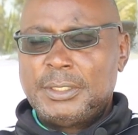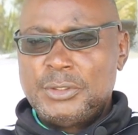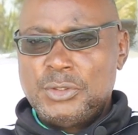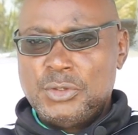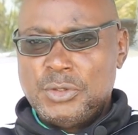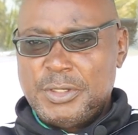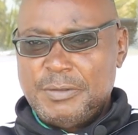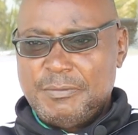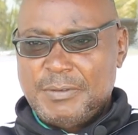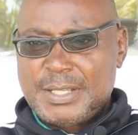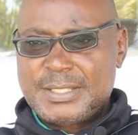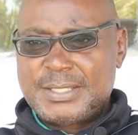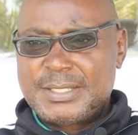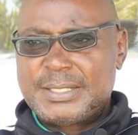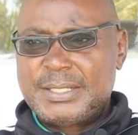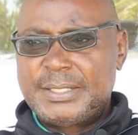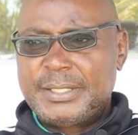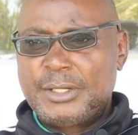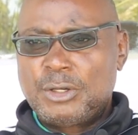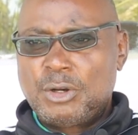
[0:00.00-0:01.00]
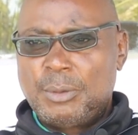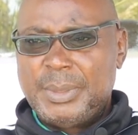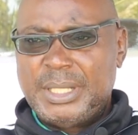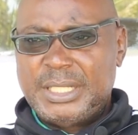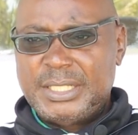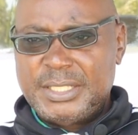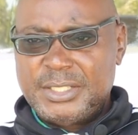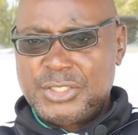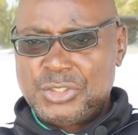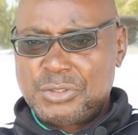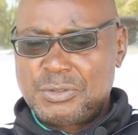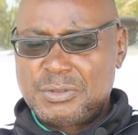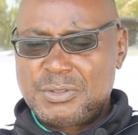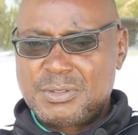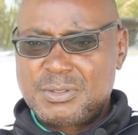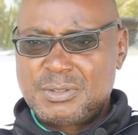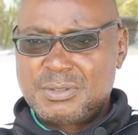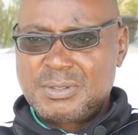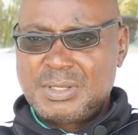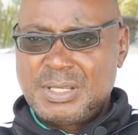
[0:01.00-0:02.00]
university
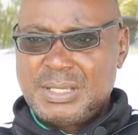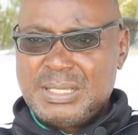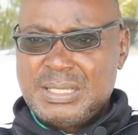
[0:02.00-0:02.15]
recommendations.